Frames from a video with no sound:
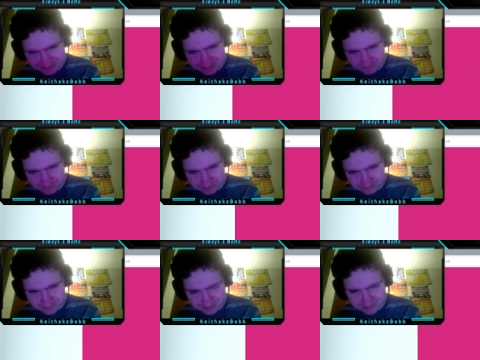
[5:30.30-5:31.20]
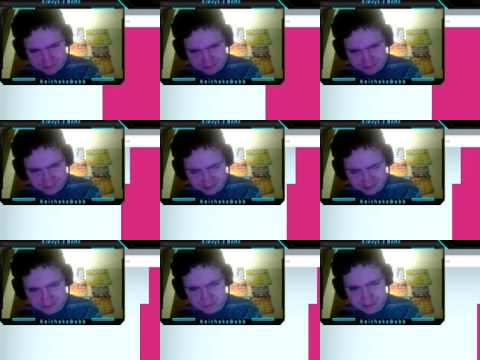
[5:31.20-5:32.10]
God. I
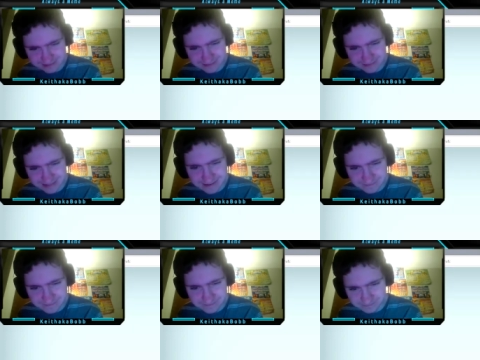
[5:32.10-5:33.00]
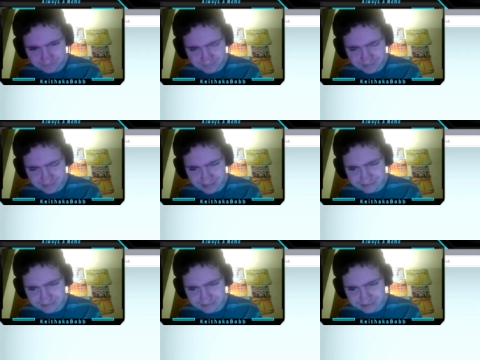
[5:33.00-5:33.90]
didn't do that. I...
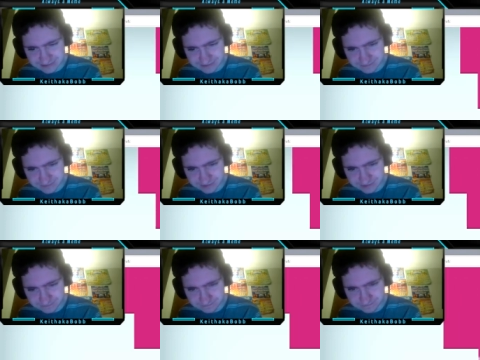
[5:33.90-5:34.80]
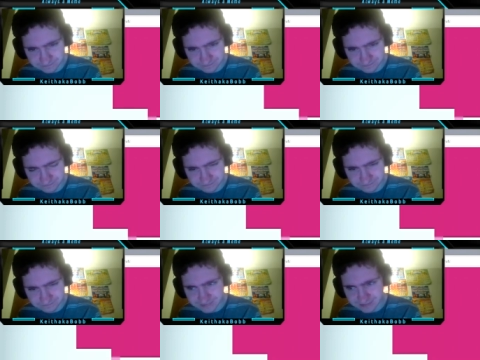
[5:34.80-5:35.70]
Ah, you are,
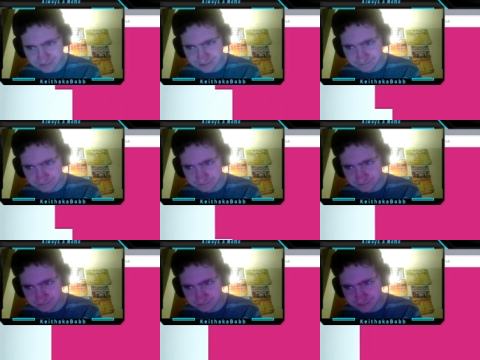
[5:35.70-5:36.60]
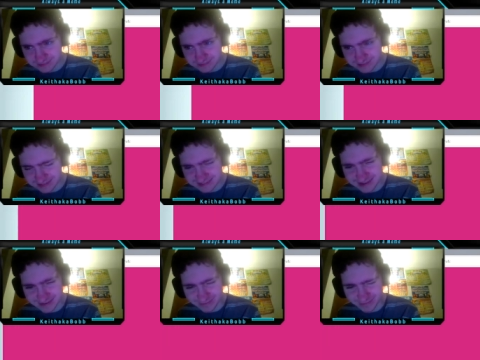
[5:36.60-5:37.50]
you are so ruthless. I
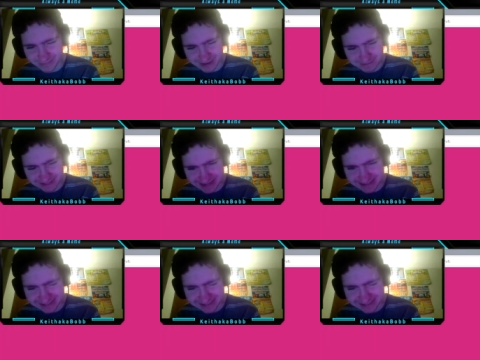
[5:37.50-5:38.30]
know. I'm the king.